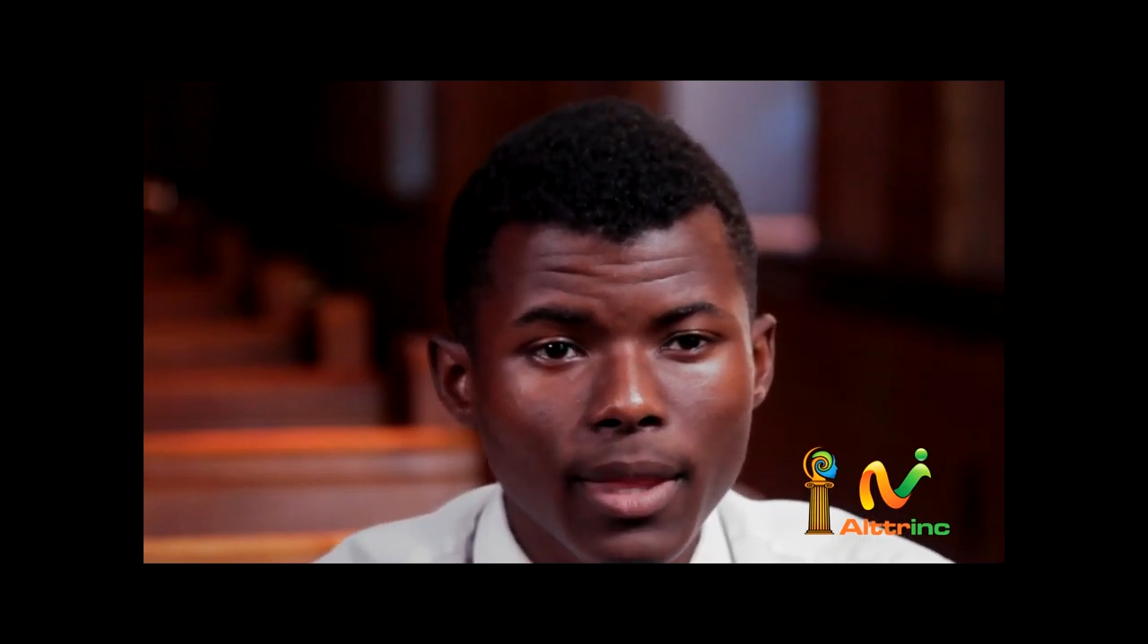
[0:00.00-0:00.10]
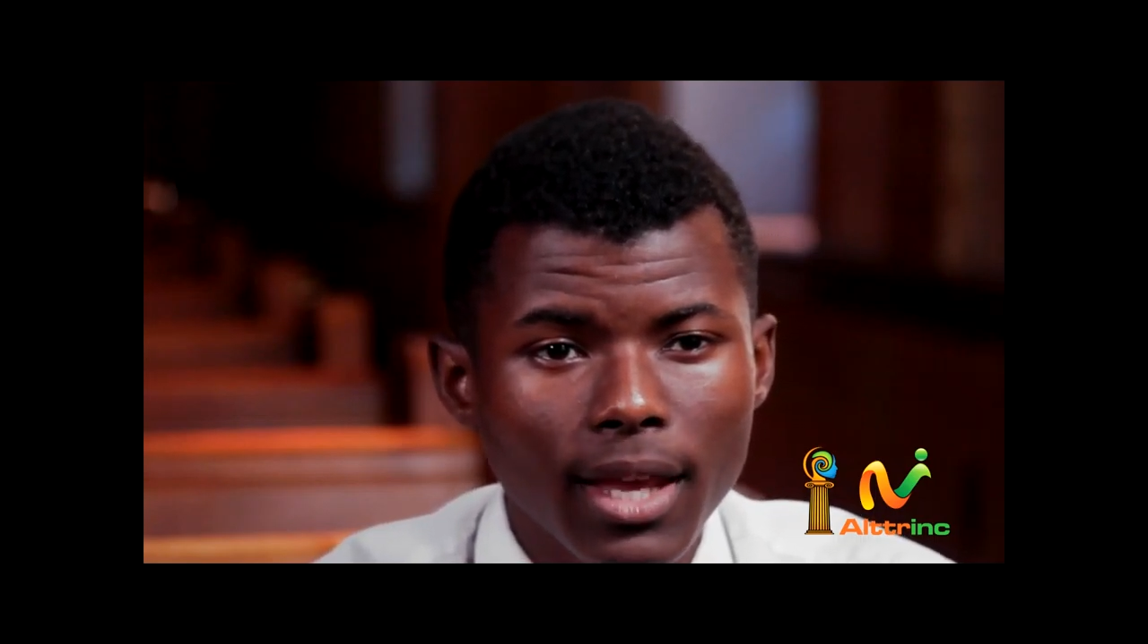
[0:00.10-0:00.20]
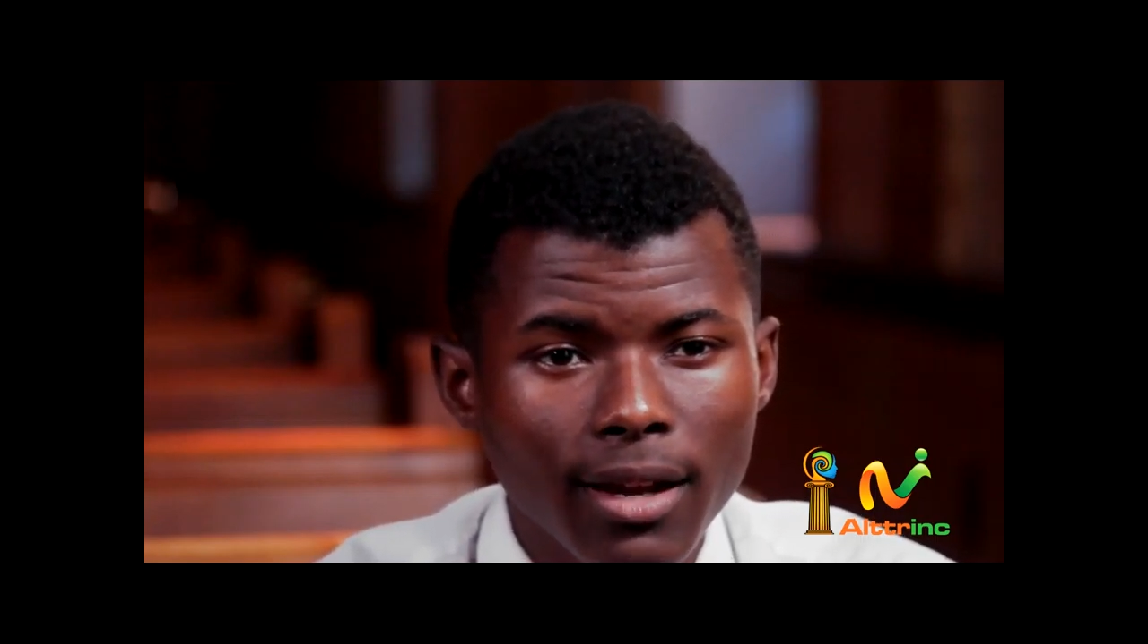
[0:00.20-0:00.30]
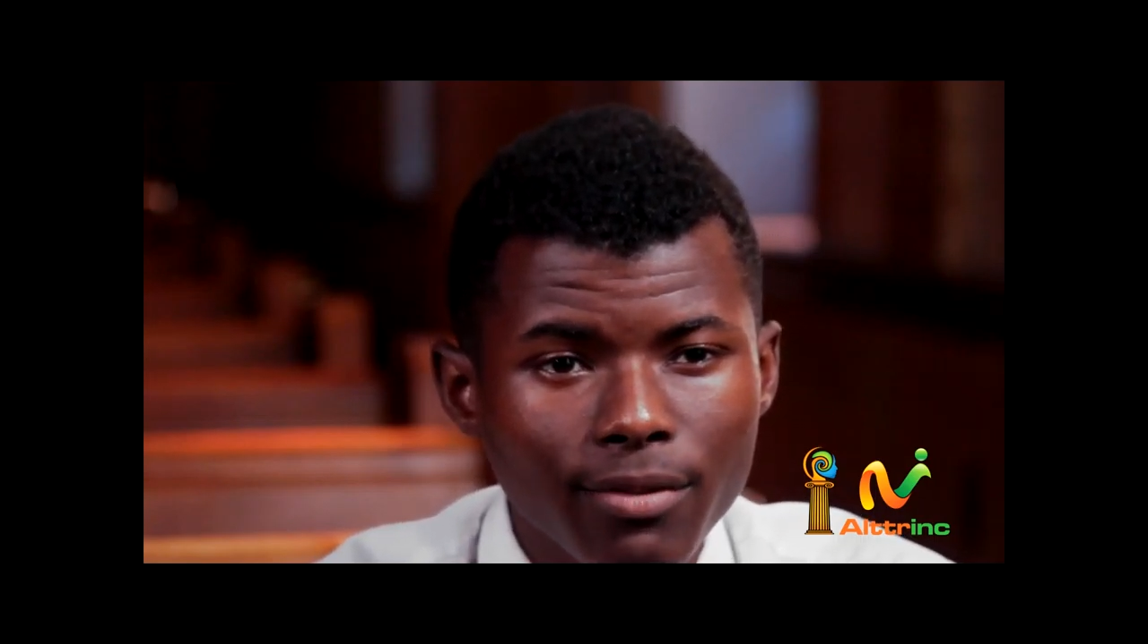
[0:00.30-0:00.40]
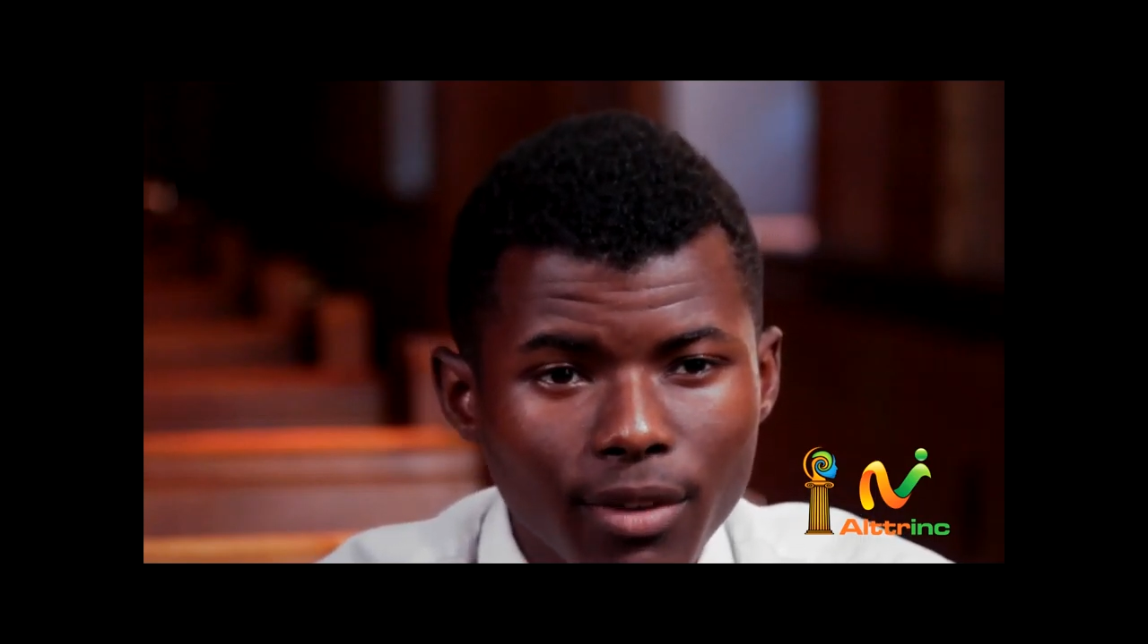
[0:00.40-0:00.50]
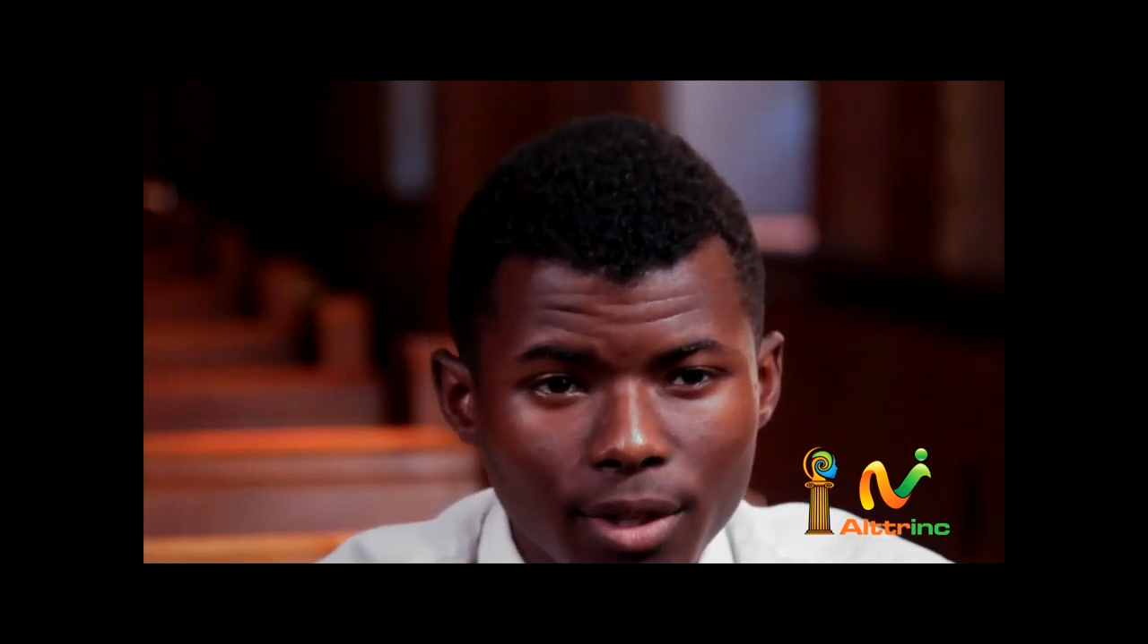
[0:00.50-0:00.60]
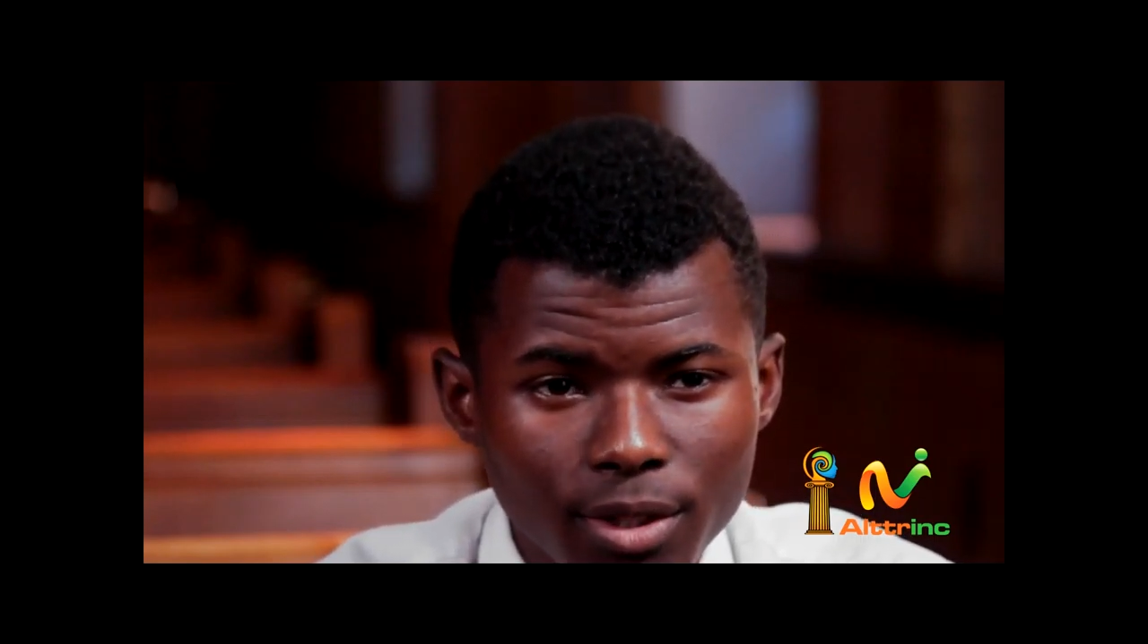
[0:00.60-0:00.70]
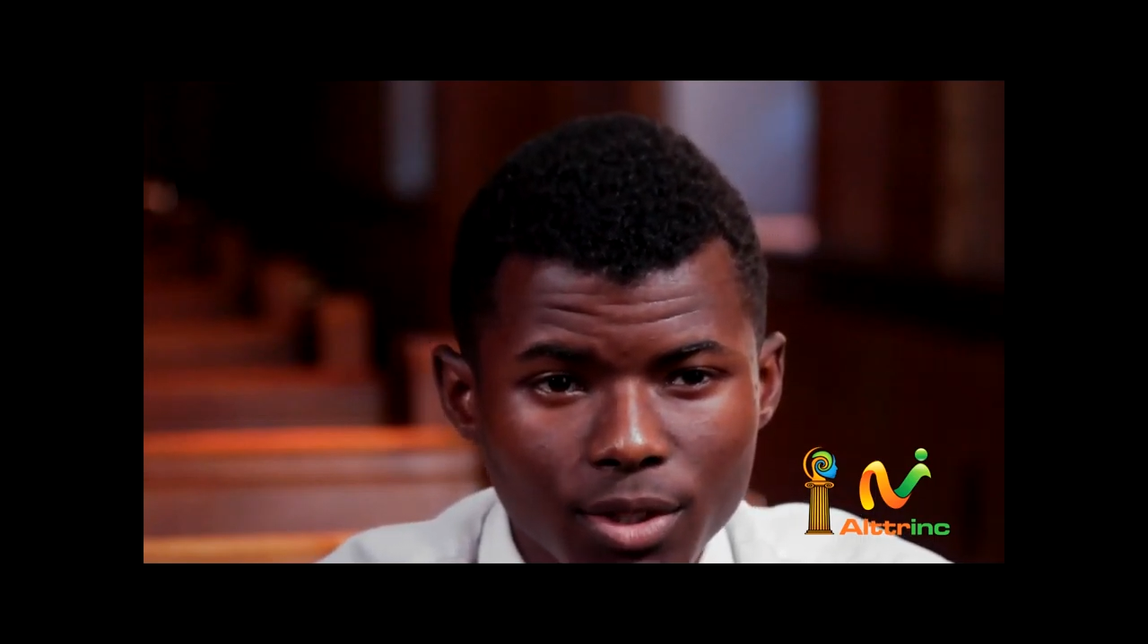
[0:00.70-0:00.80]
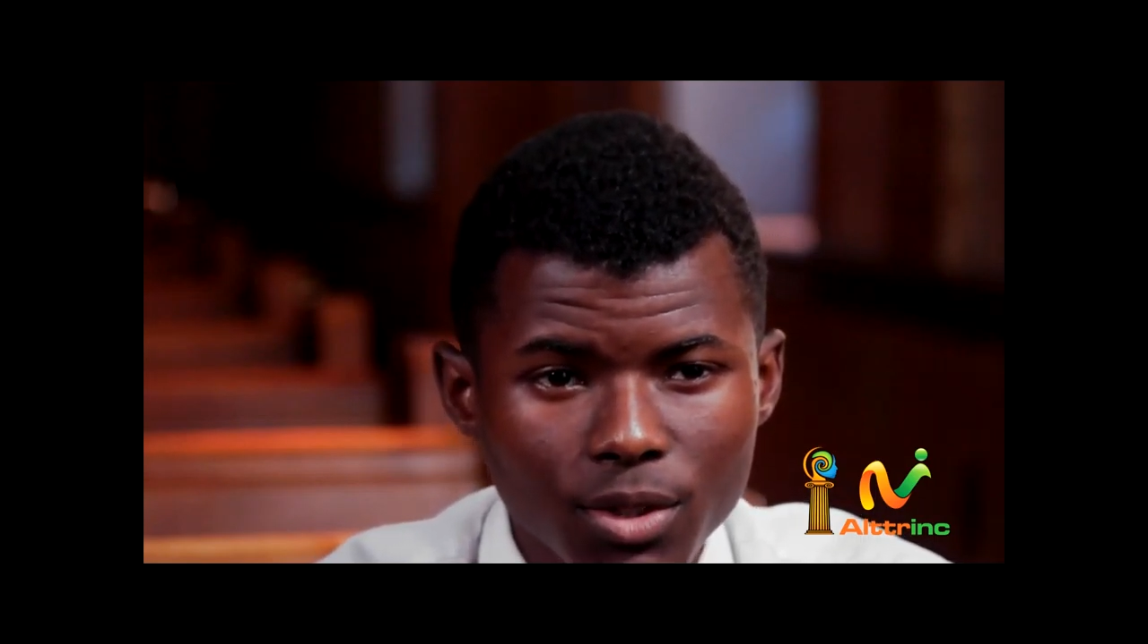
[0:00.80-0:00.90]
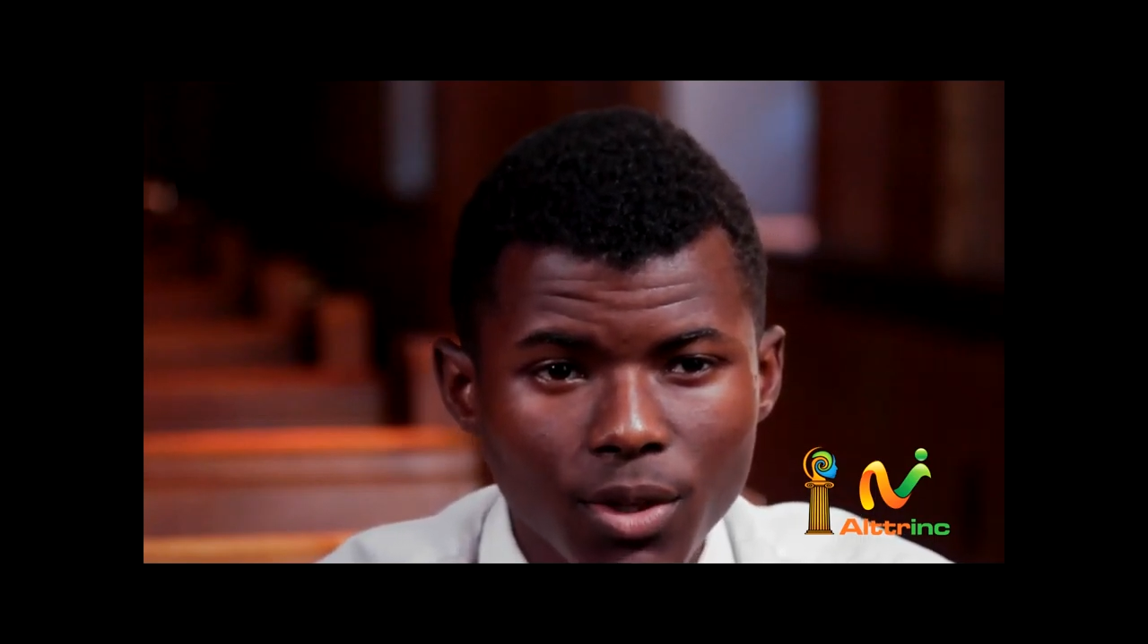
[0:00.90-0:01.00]
And I felt a
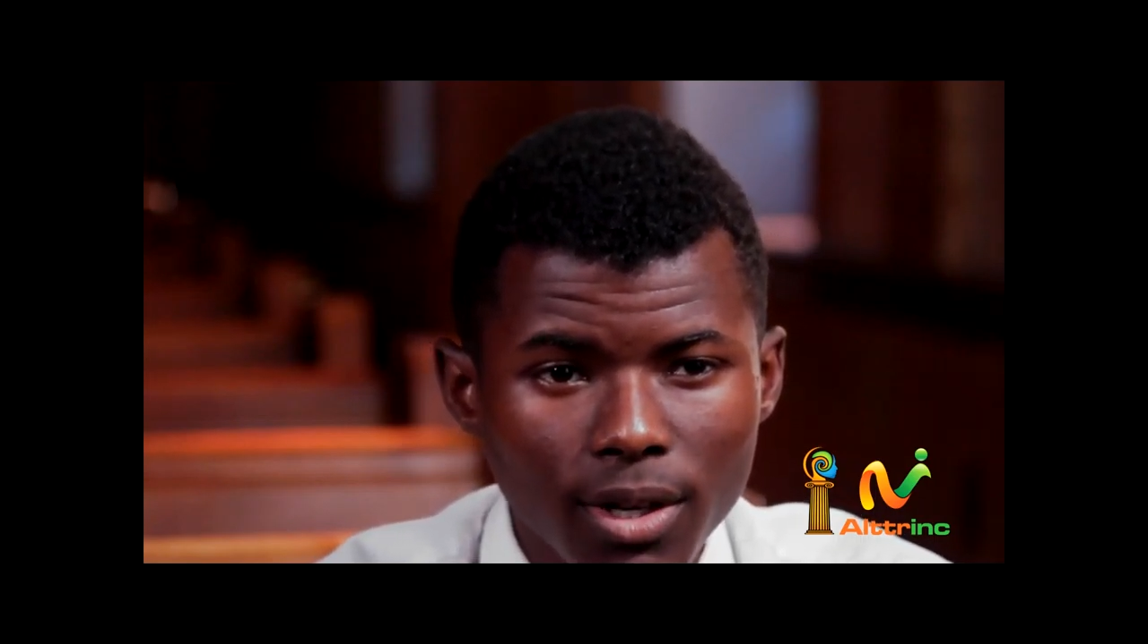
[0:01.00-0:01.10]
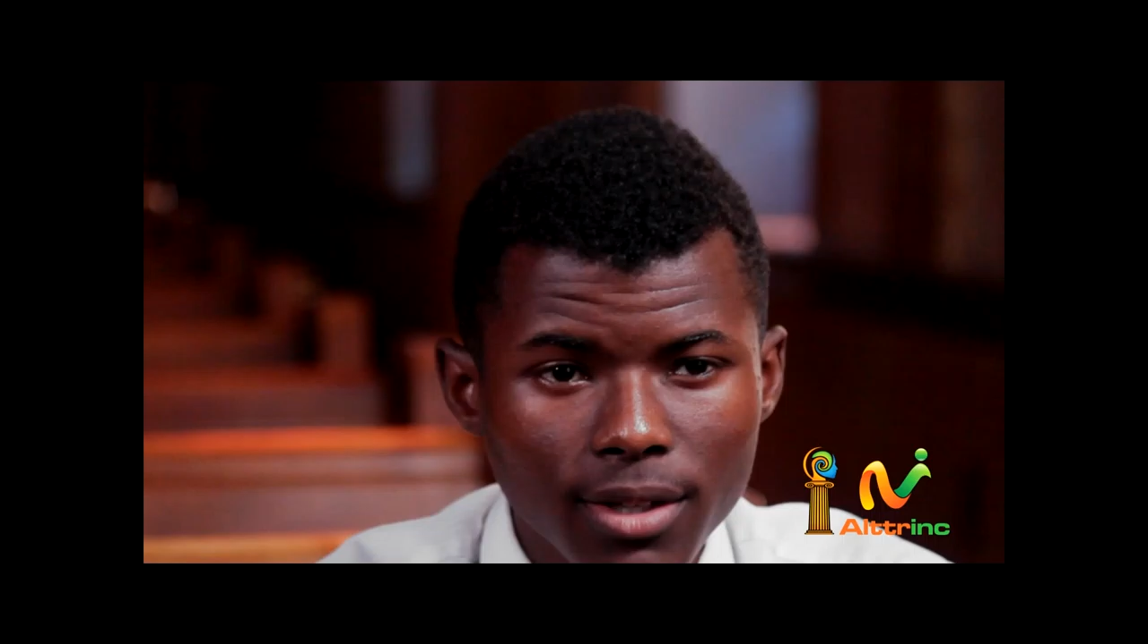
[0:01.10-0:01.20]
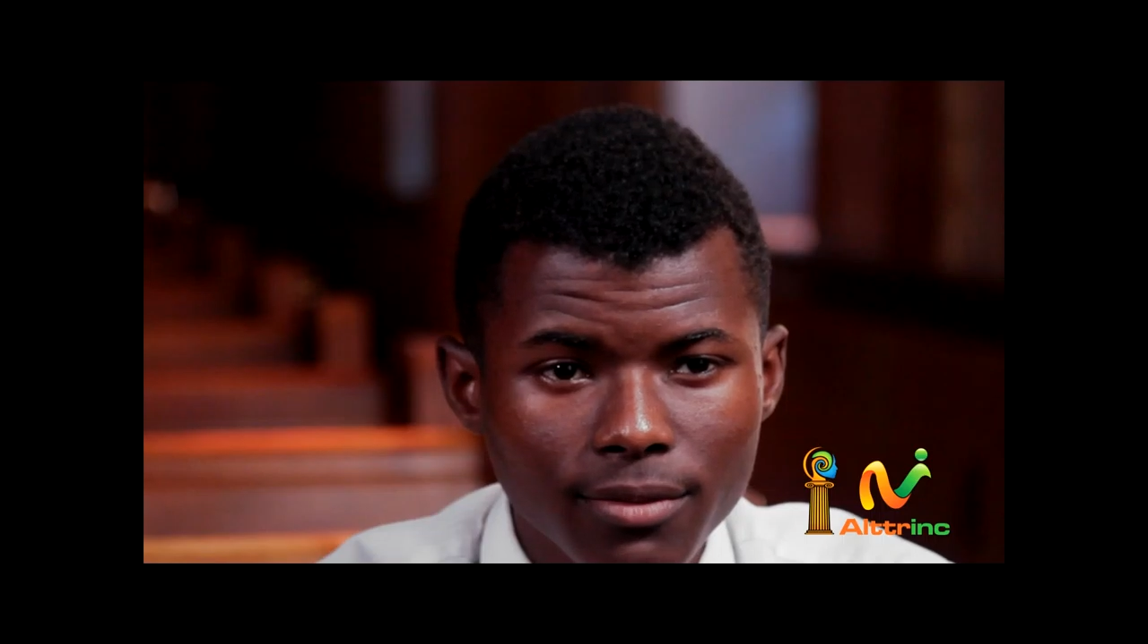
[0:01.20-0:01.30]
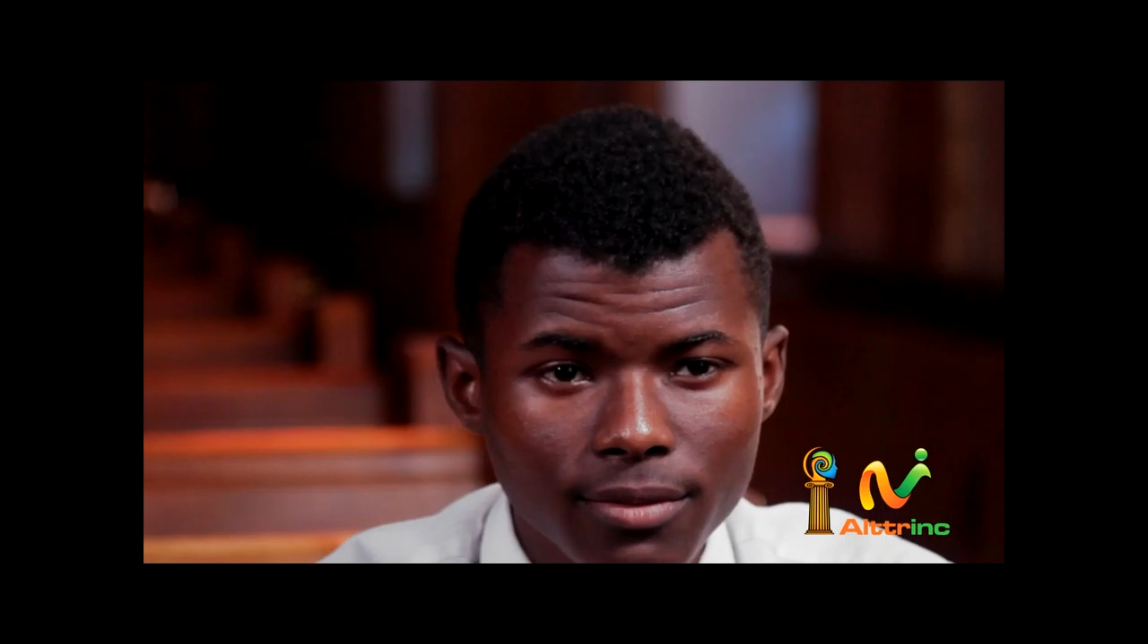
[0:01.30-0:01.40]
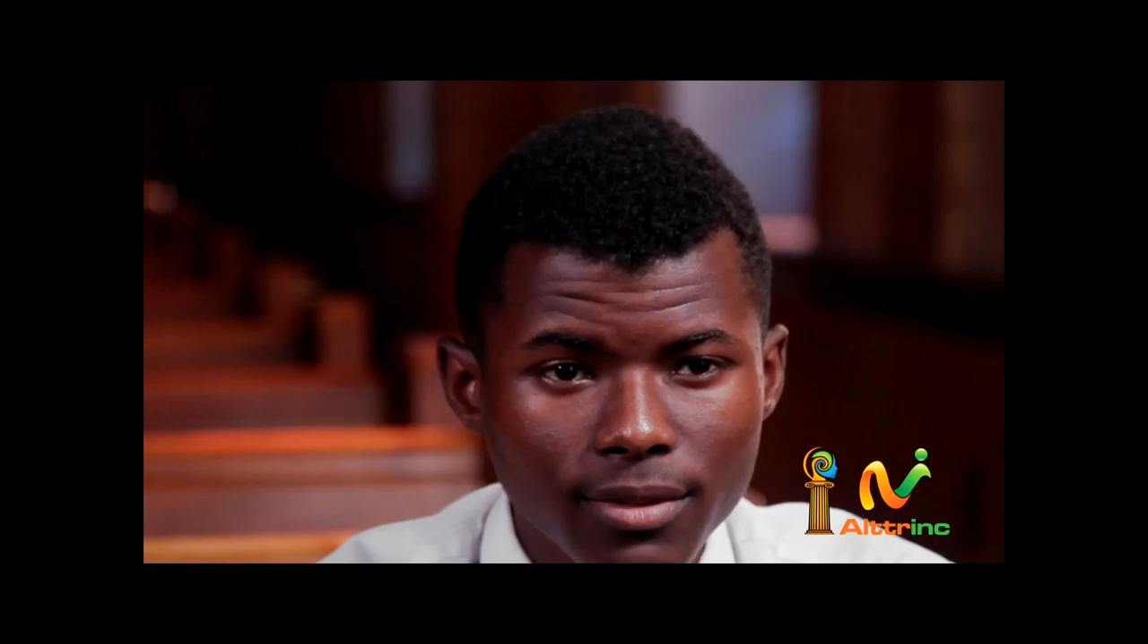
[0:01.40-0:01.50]
strong